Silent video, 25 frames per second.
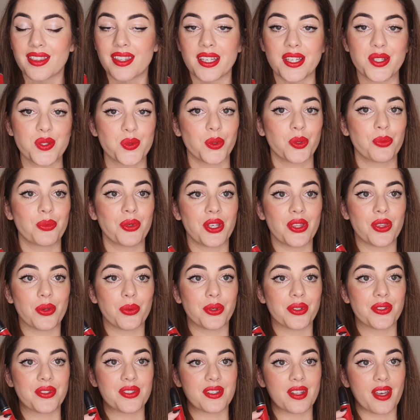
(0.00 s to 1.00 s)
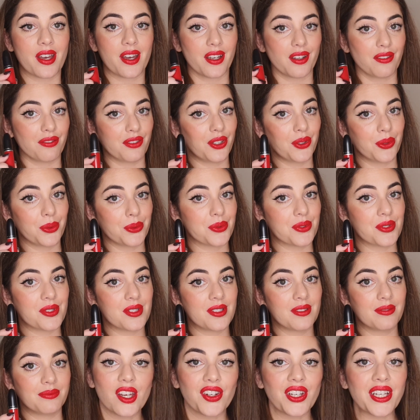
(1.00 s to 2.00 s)
these will be the ones that I've
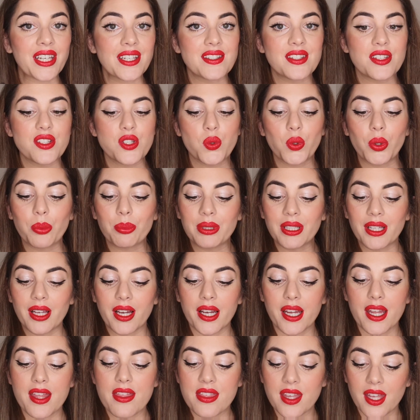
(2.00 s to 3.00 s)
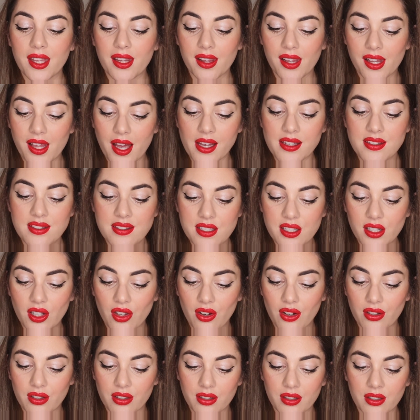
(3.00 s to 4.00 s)
used. They're easy to apply, they last
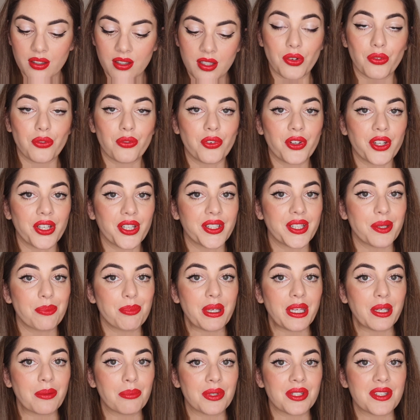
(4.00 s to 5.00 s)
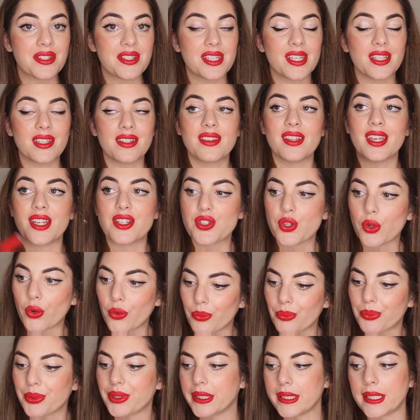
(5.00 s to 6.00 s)
long, they're really pigmented, they
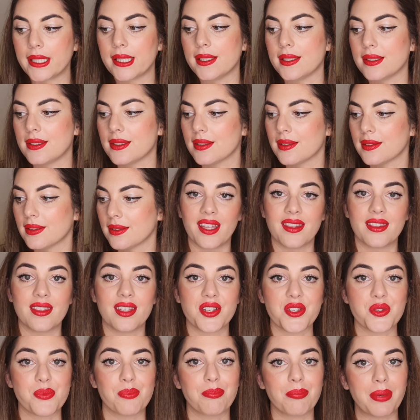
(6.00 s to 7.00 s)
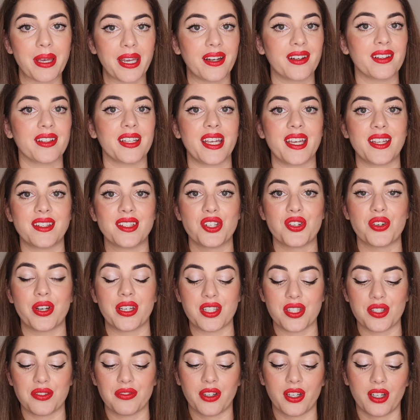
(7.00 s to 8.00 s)
don't bleed, and there's barely any
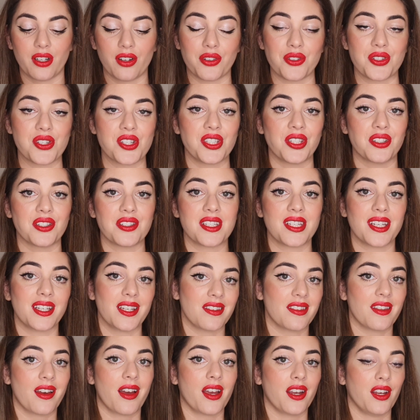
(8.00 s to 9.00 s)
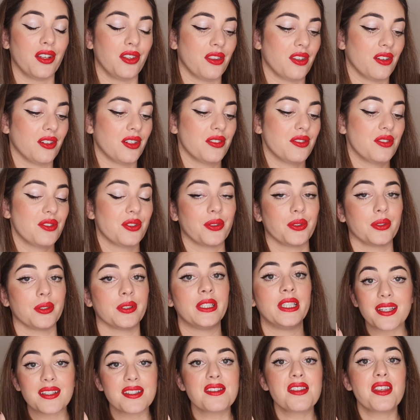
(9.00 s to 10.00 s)
transfer onto your teeth either.
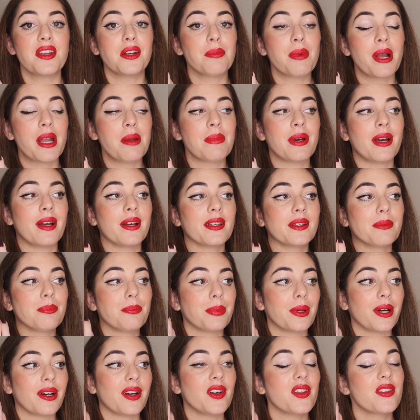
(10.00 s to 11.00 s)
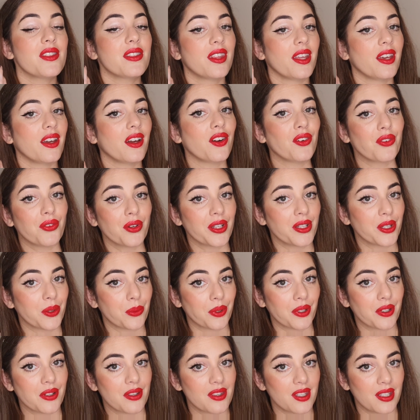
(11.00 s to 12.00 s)
So yes, they're by MAC, but they are
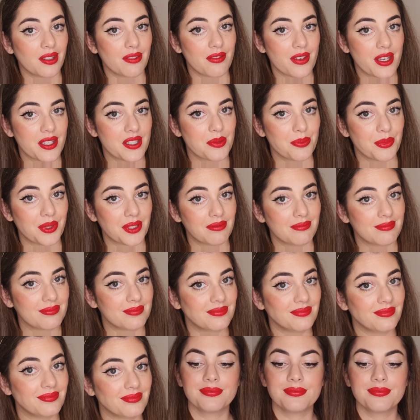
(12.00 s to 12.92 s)
really worth the investment.